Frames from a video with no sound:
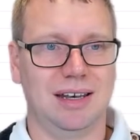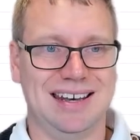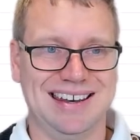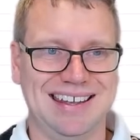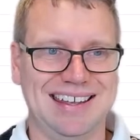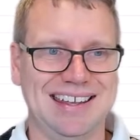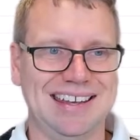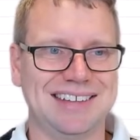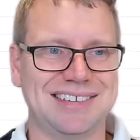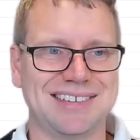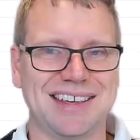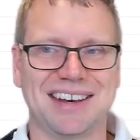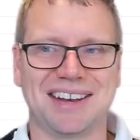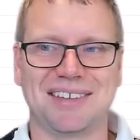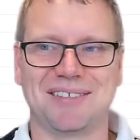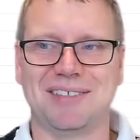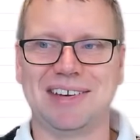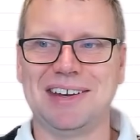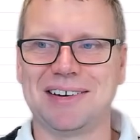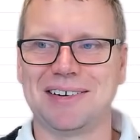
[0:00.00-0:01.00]
inside
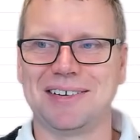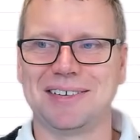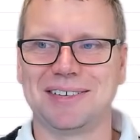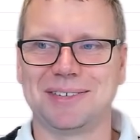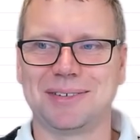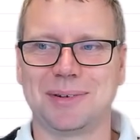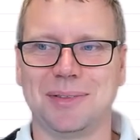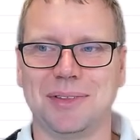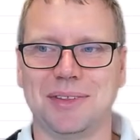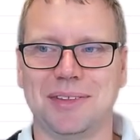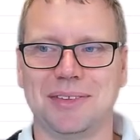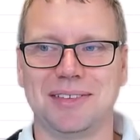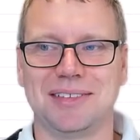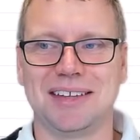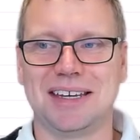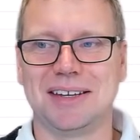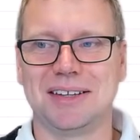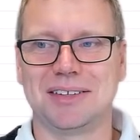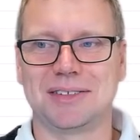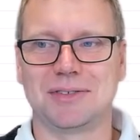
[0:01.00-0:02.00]
of here, so that
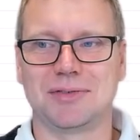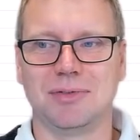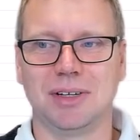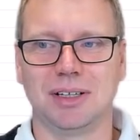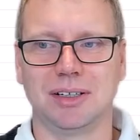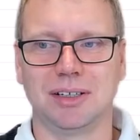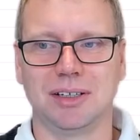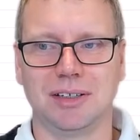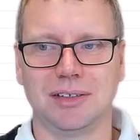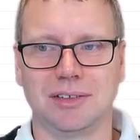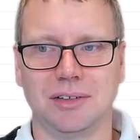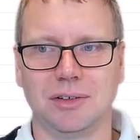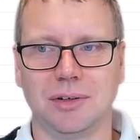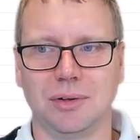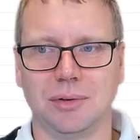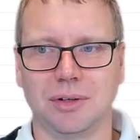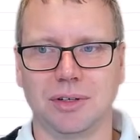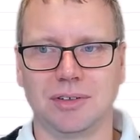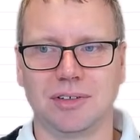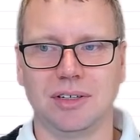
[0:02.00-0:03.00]
it is really easy. You
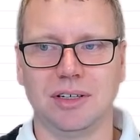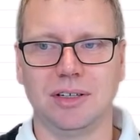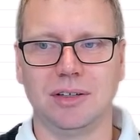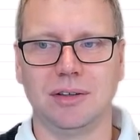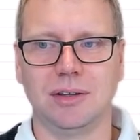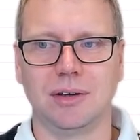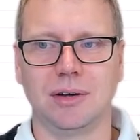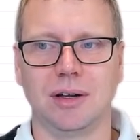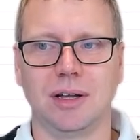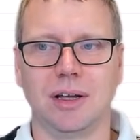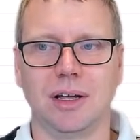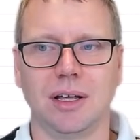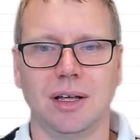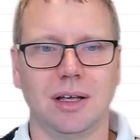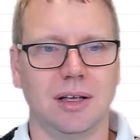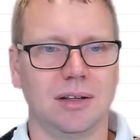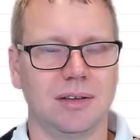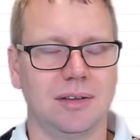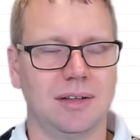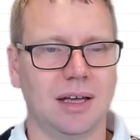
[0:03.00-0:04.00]
can see the
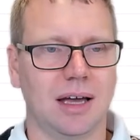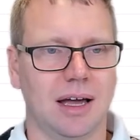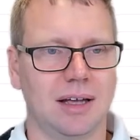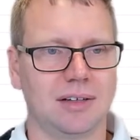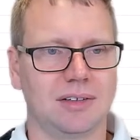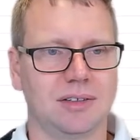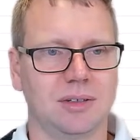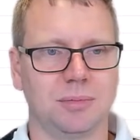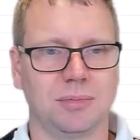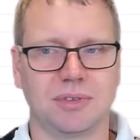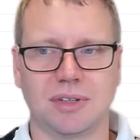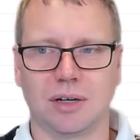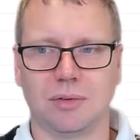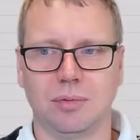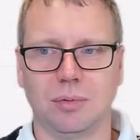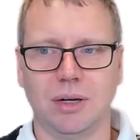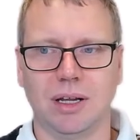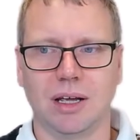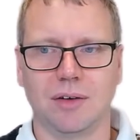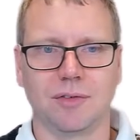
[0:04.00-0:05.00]
items that
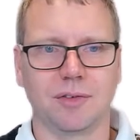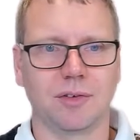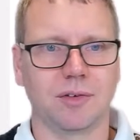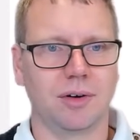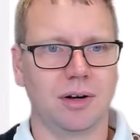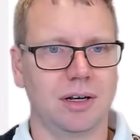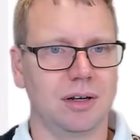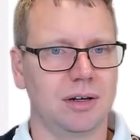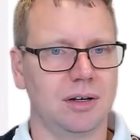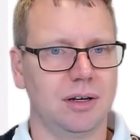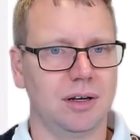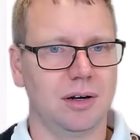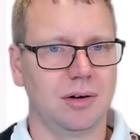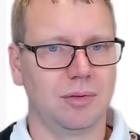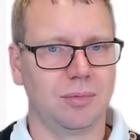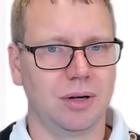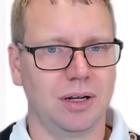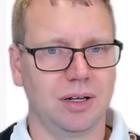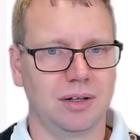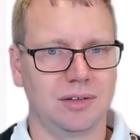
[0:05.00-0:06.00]
have created here.
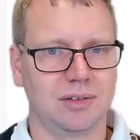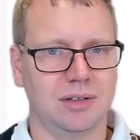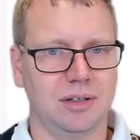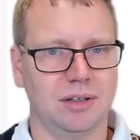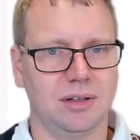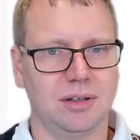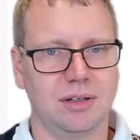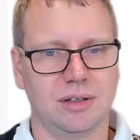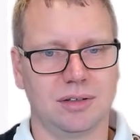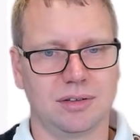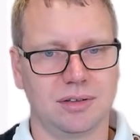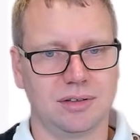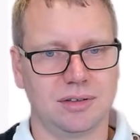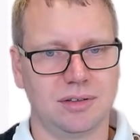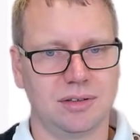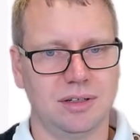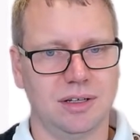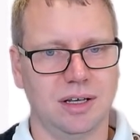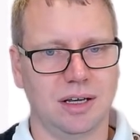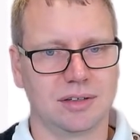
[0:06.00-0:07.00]
We can see this is
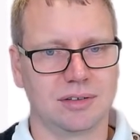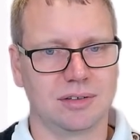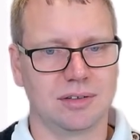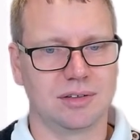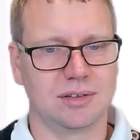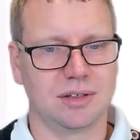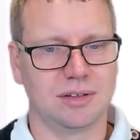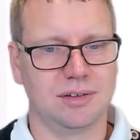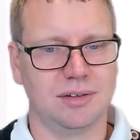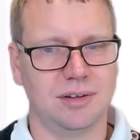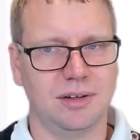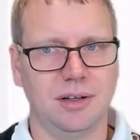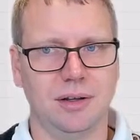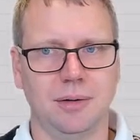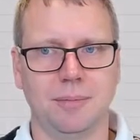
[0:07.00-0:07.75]
the XSLT.